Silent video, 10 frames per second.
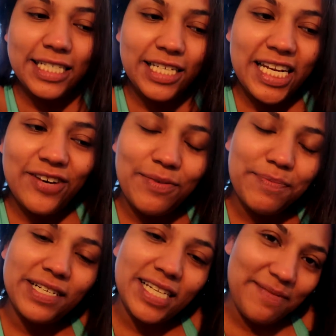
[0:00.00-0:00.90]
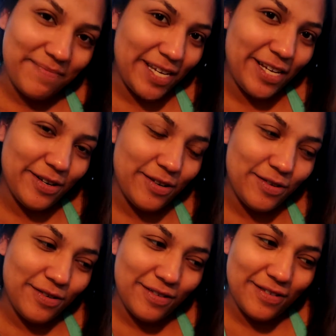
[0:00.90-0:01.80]
you need to represent me, you
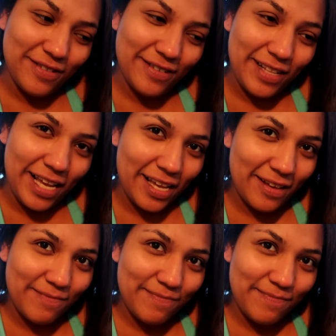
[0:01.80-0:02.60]
know? Like,